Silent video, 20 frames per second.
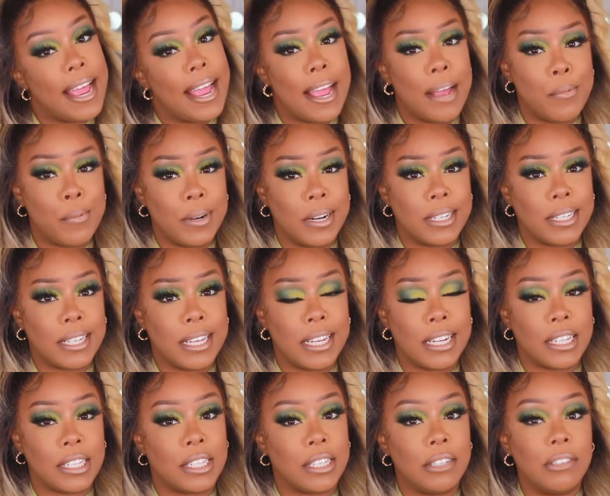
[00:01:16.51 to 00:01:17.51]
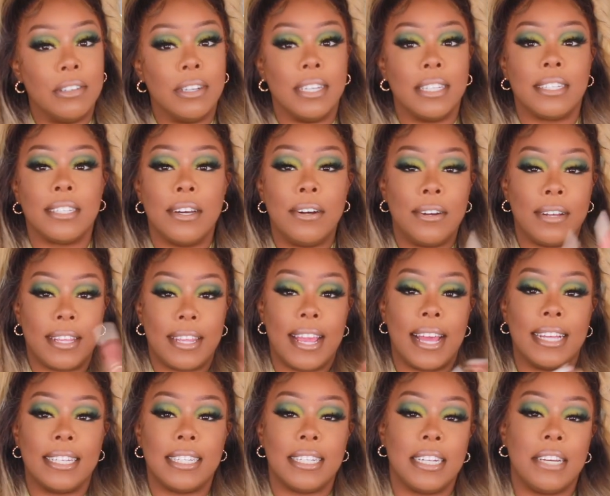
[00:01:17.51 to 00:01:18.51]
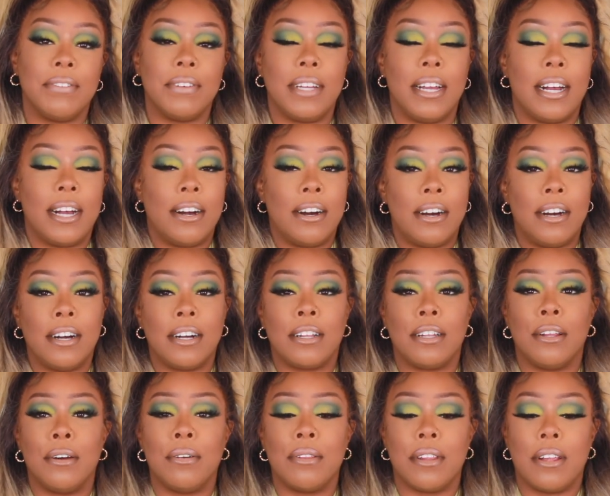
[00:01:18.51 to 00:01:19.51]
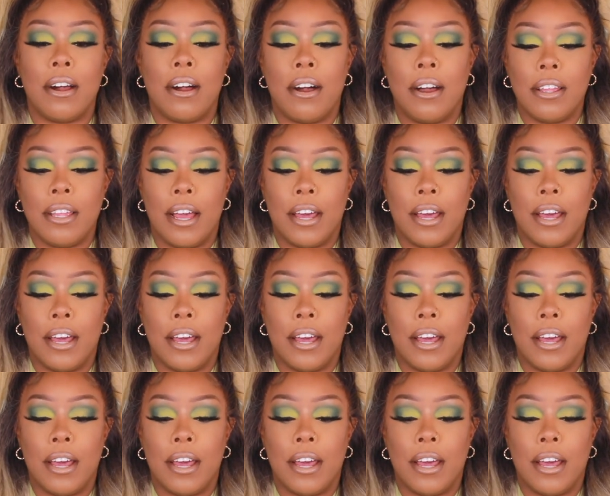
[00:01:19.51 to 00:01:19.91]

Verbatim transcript: And well, let's get into it. So yes, in every uh, clothing haul,